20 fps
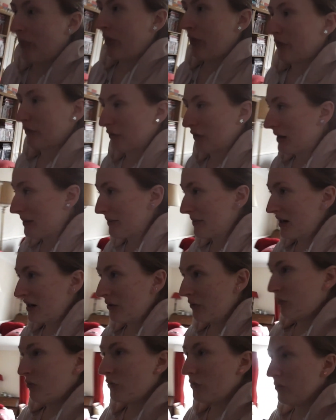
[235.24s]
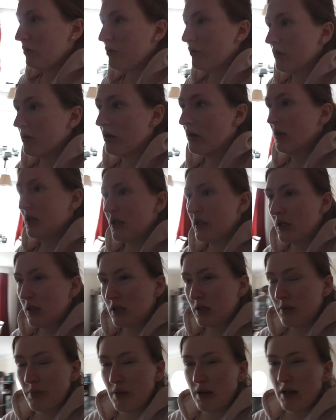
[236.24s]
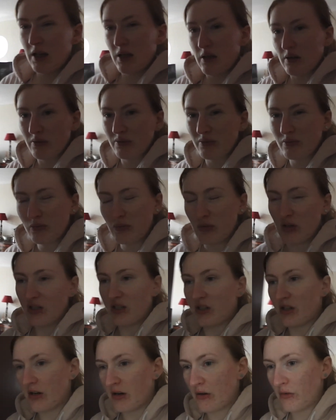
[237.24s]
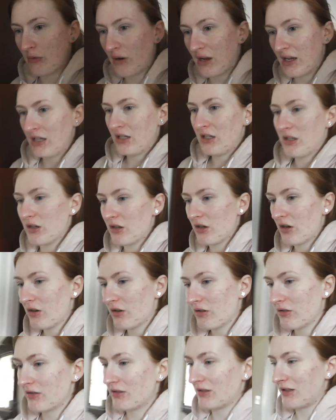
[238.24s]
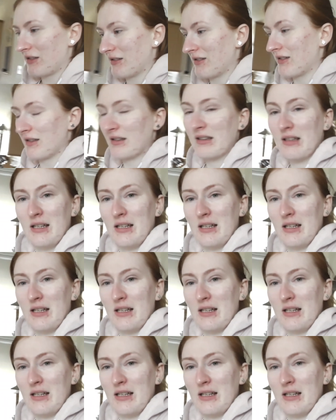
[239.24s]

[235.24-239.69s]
3-minute walk, depending which way you go, because there's a